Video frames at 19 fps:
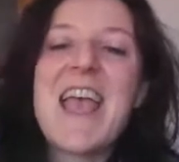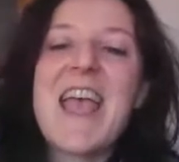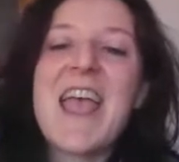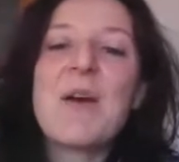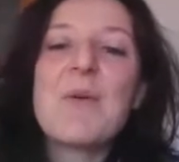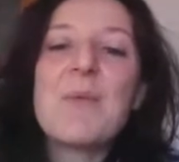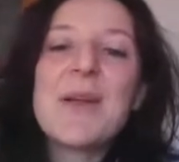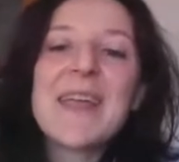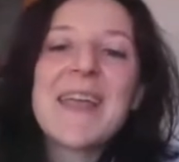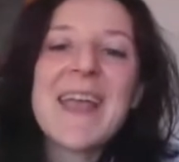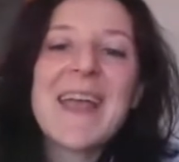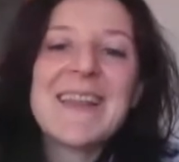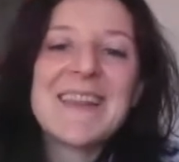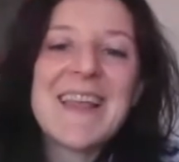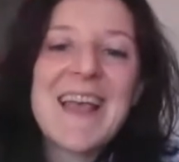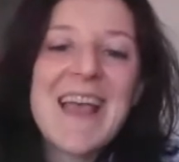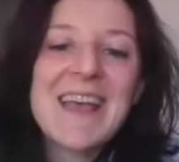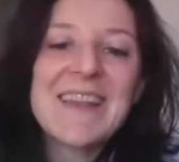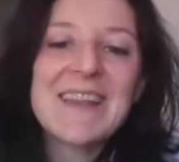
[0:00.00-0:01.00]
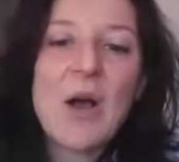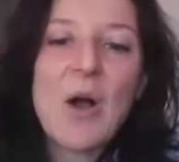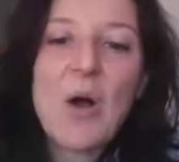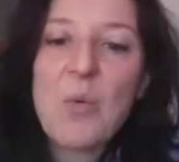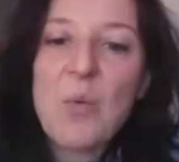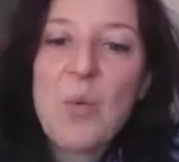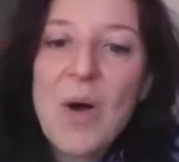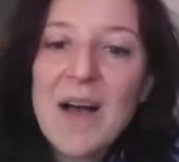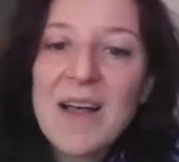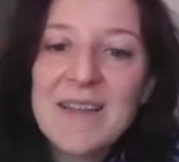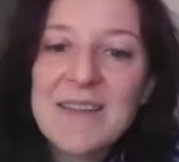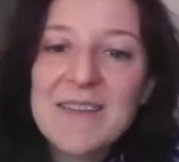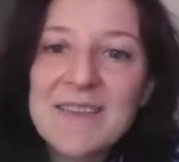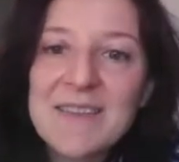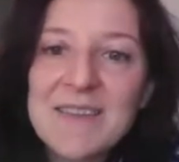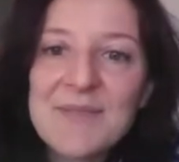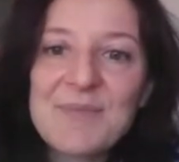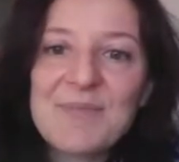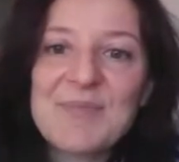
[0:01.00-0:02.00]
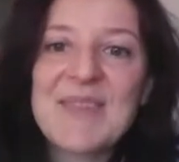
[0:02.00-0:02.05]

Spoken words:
And we can add a 1